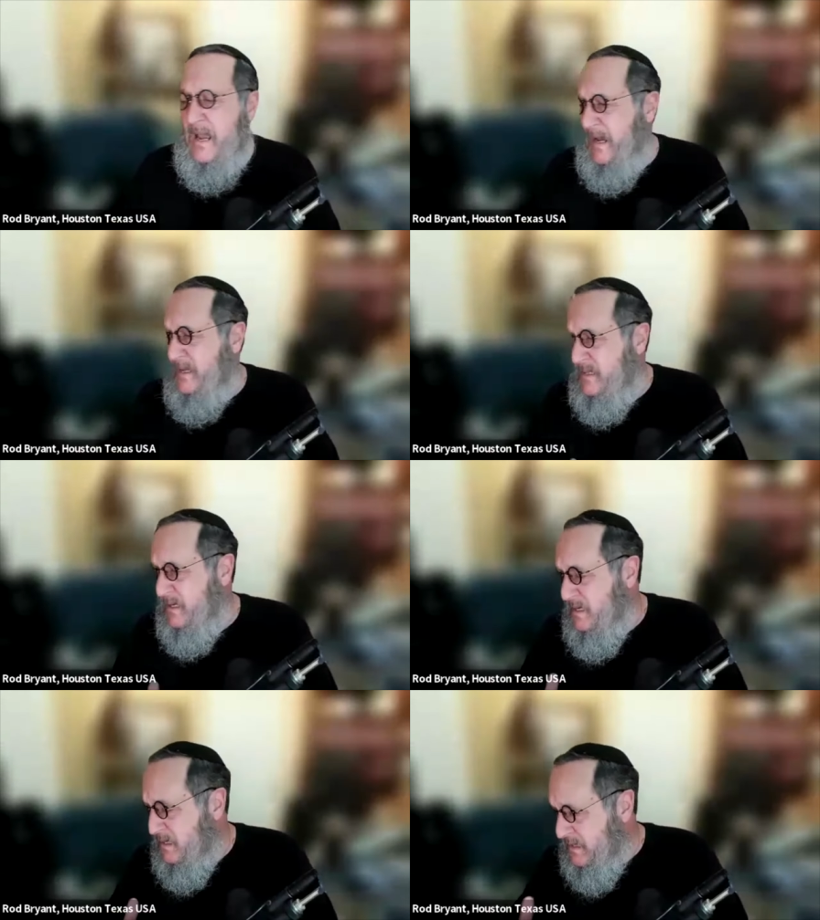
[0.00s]
and
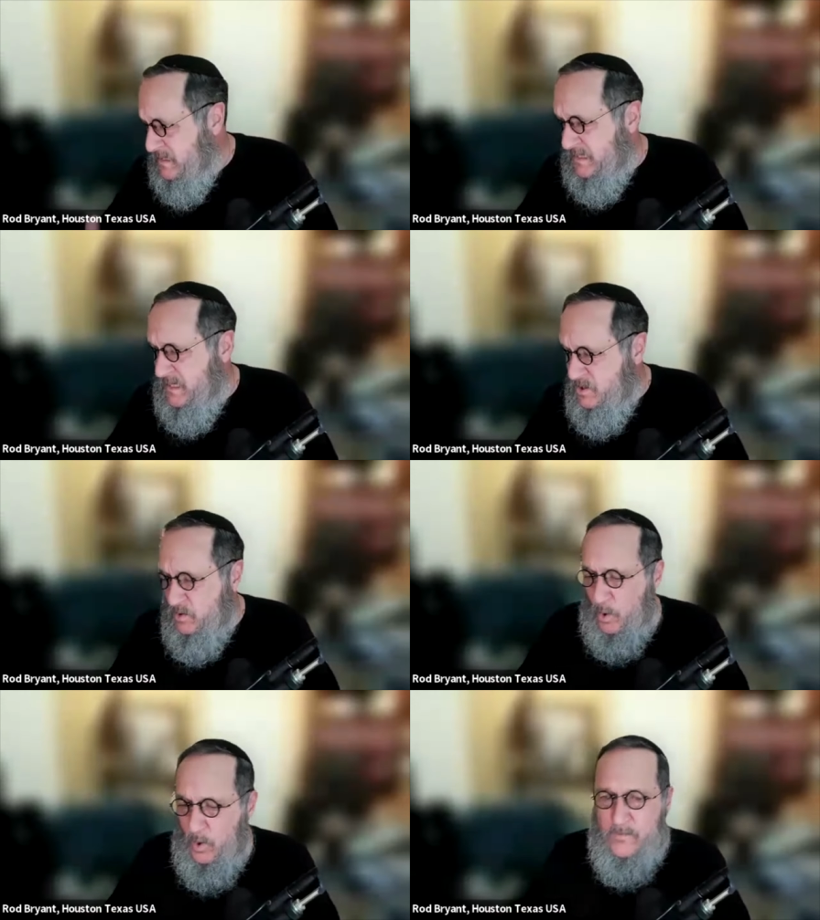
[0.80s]
then
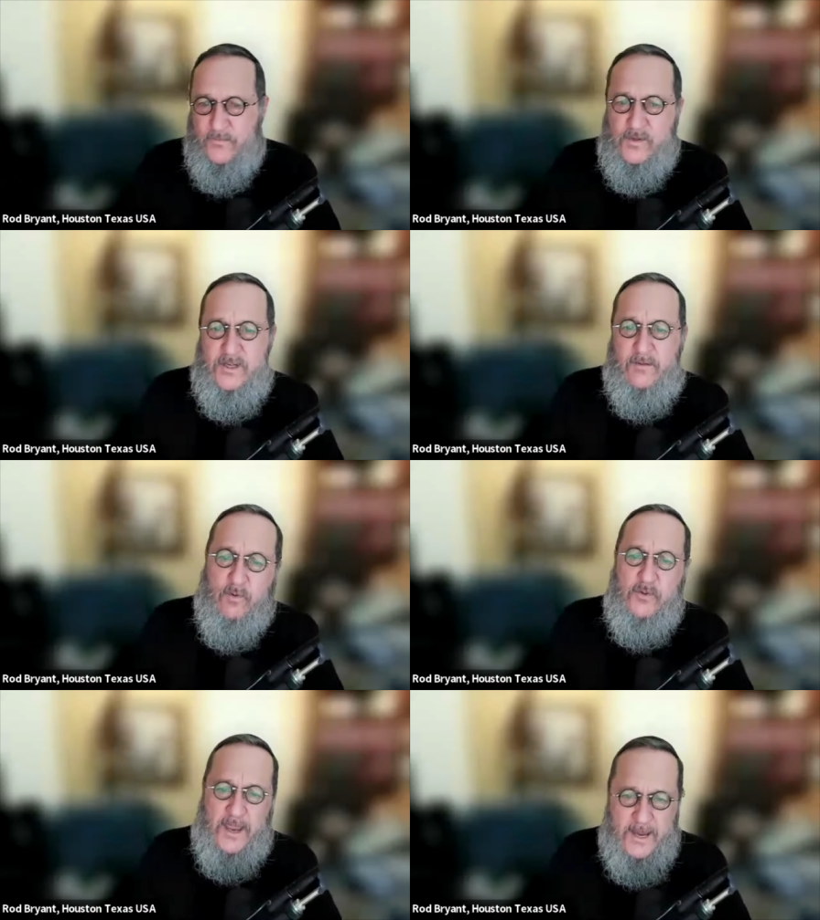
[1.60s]
continued on for
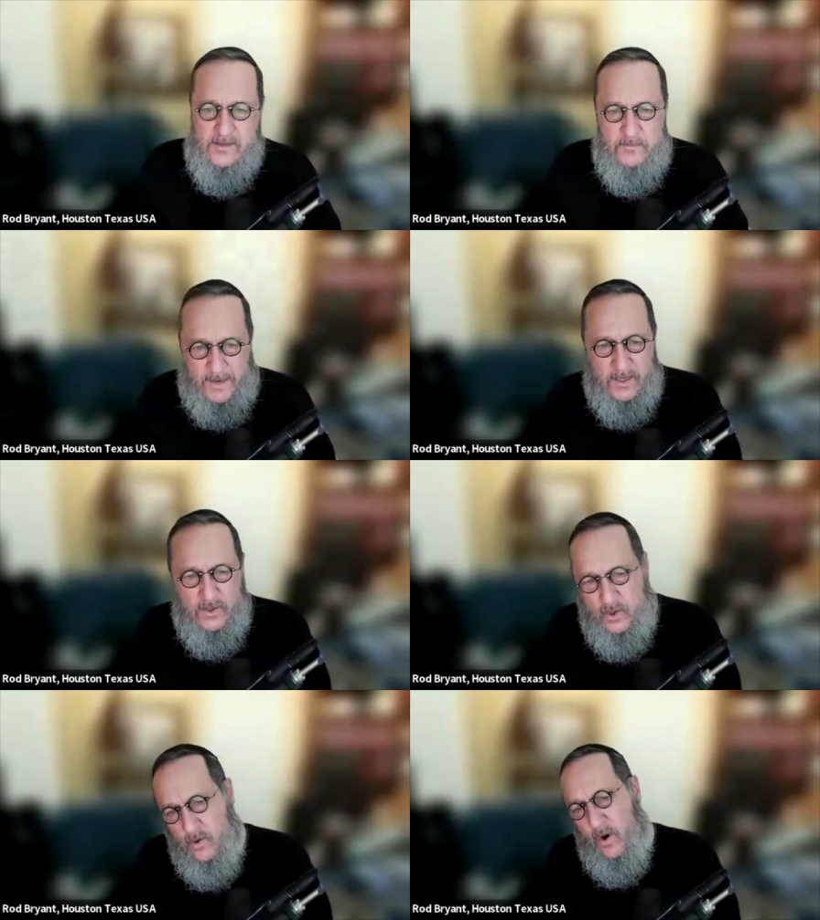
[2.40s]
several days, making
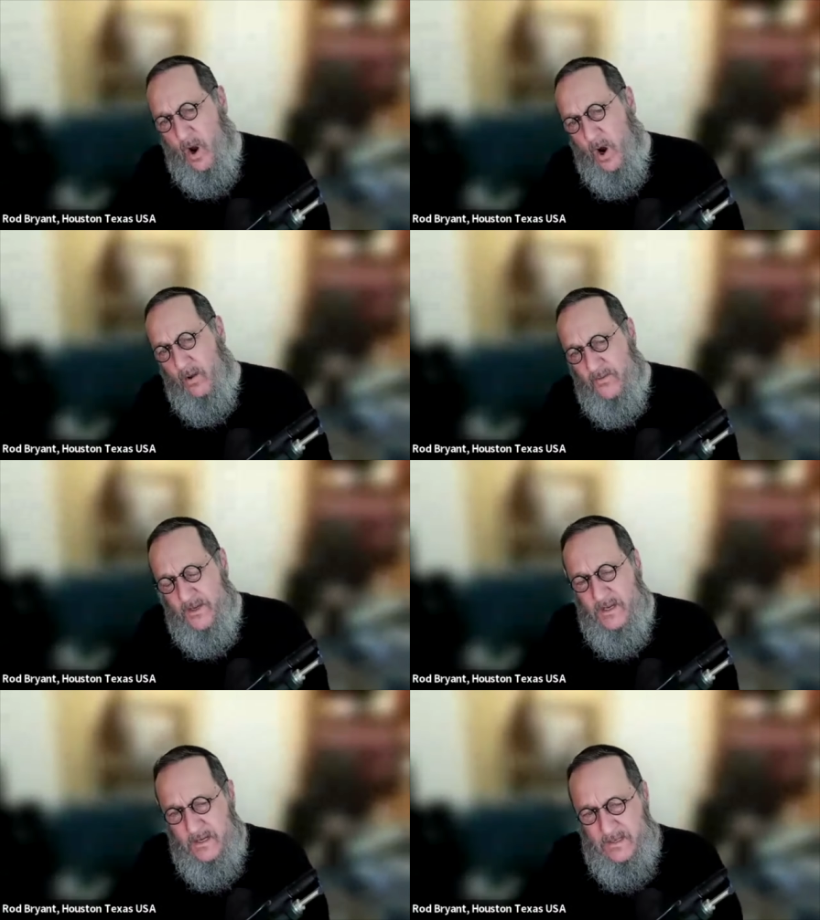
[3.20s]
sure all
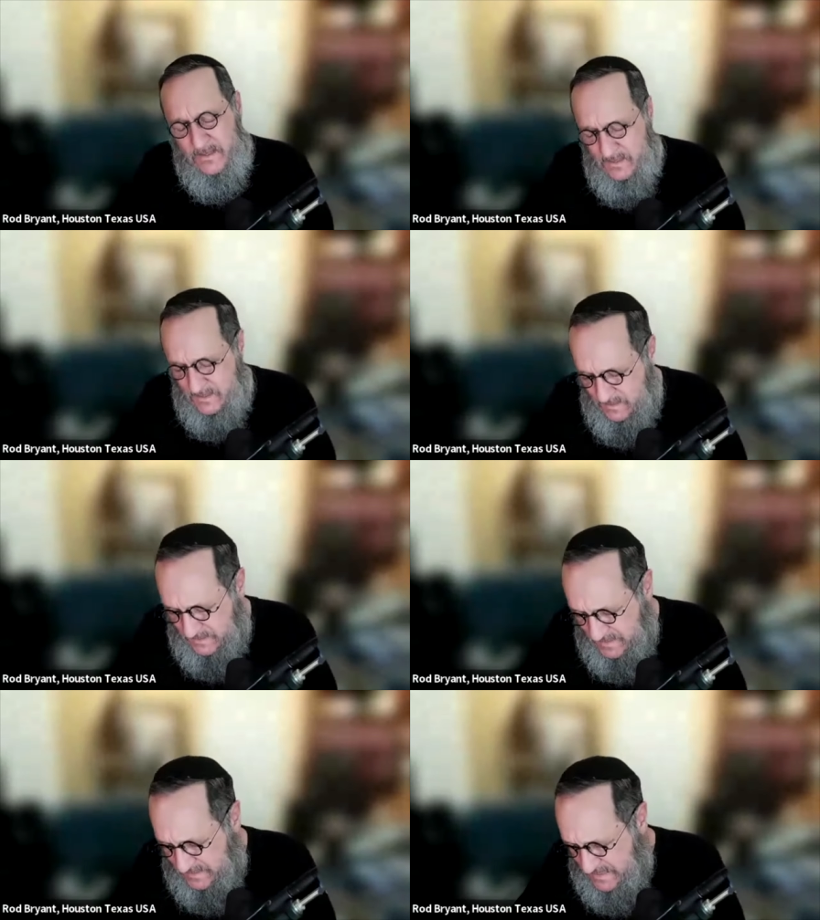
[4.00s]
the, the
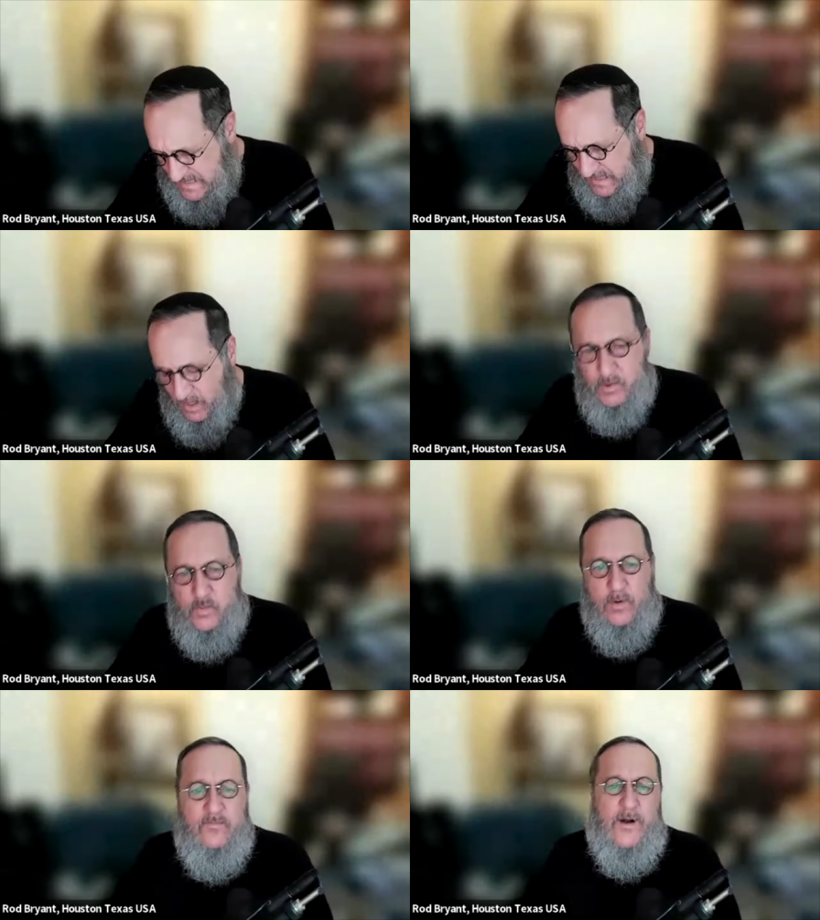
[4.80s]
details
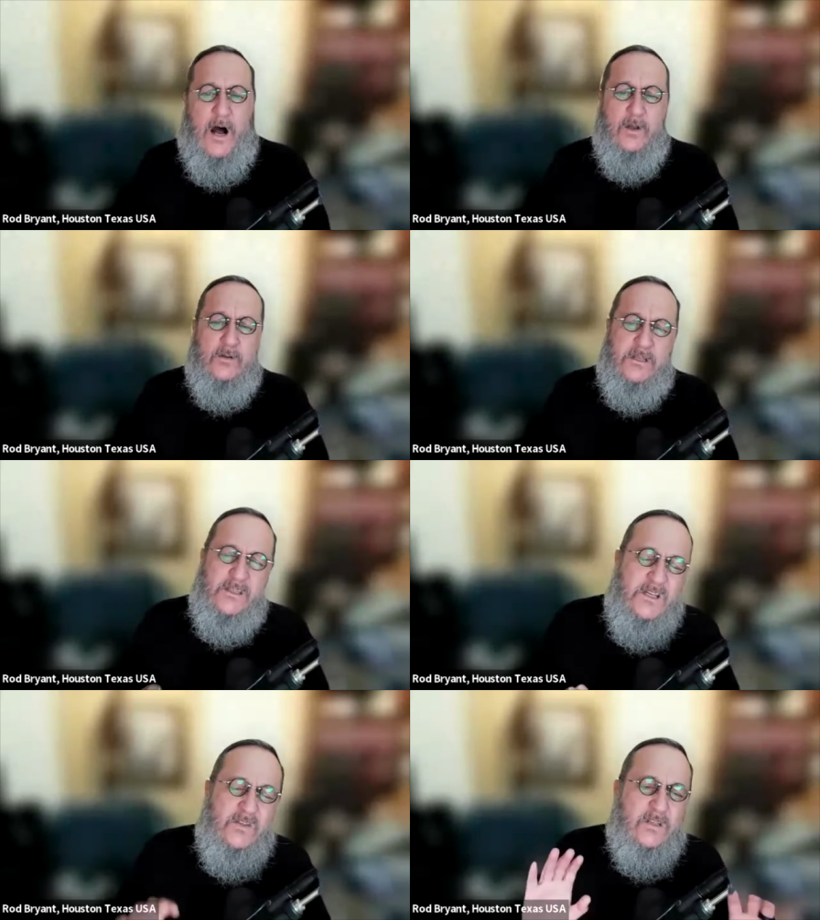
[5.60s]
were followed,
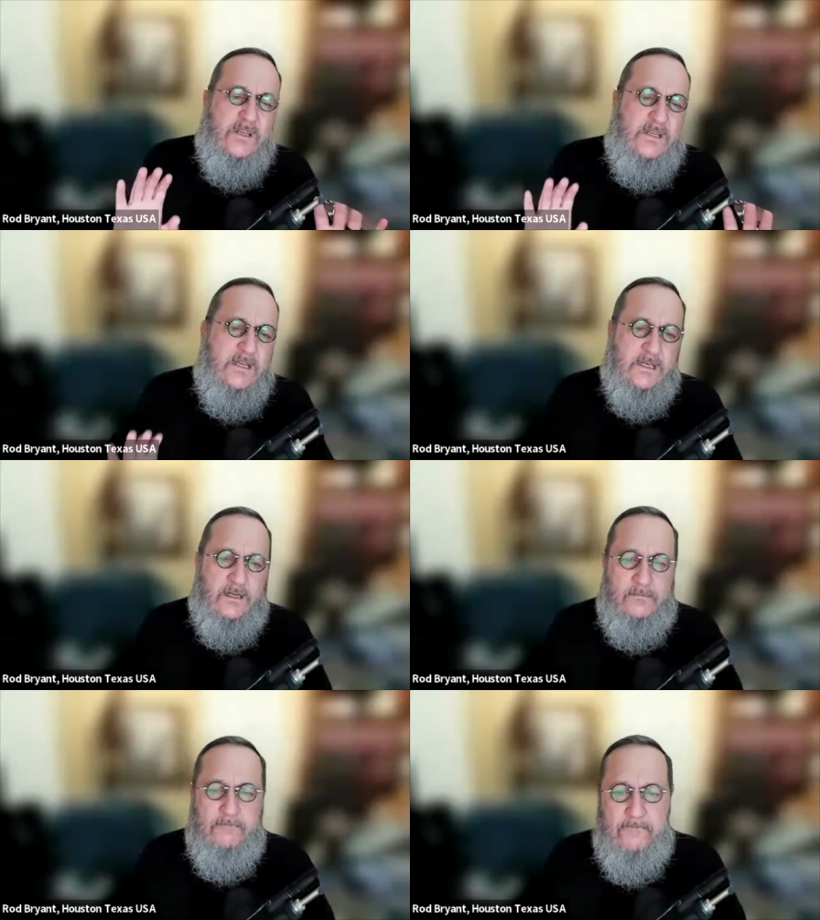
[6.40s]
attention to
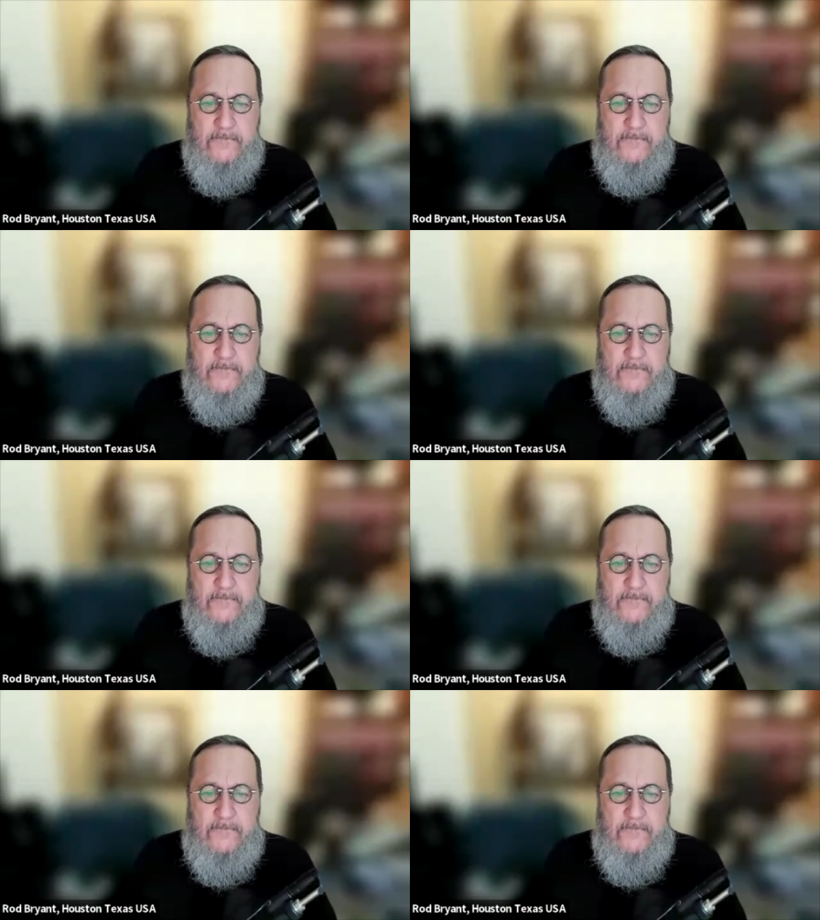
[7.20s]
detail,